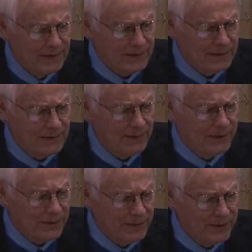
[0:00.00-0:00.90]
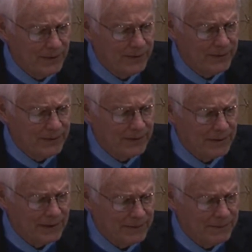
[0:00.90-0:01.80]
Uh, we all know that there
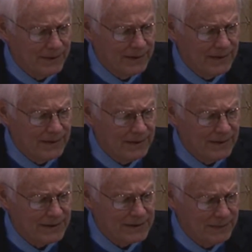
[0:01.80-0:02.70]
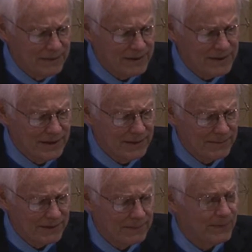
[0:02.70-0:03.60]
have been uh, some missteps,
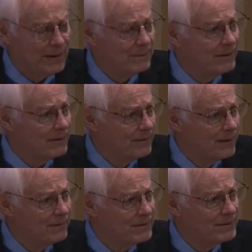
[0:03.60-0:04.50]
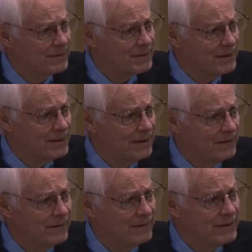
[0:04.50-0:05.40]
and probably the gravest was
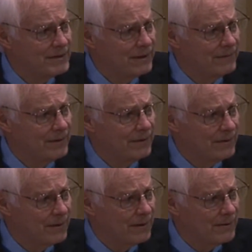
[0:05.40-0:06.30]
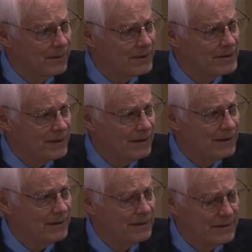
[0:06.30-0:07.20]
1857 and the Dred Scott
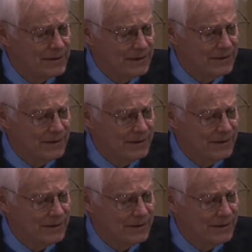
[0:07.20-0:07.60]
decision.